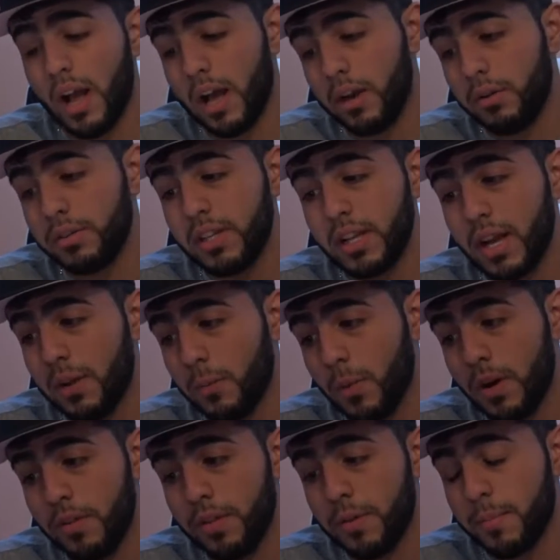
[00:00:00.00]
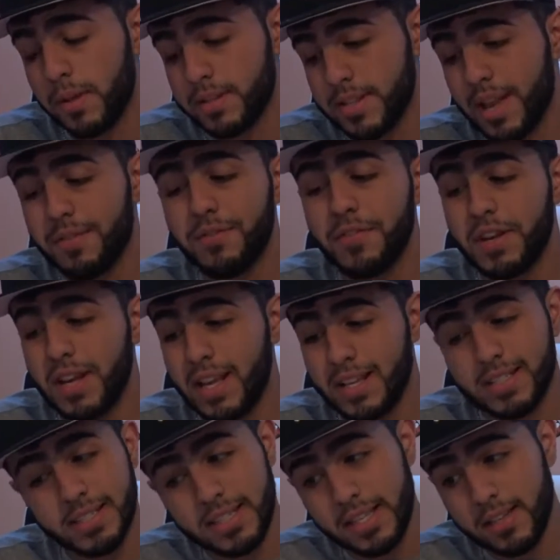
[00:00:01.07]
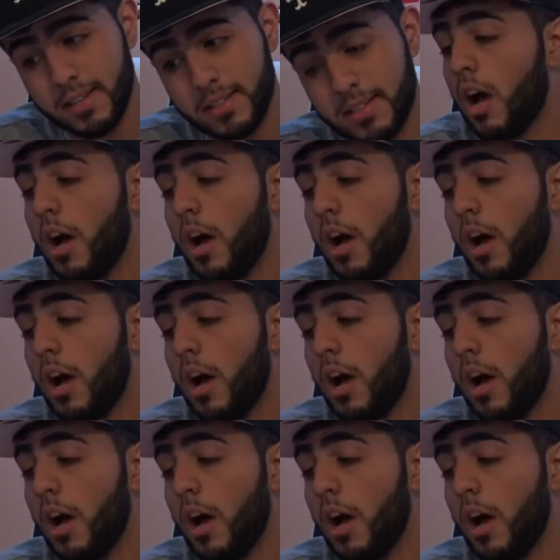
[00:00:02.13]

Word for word: I don't think I'd wear them as everyday sneaks.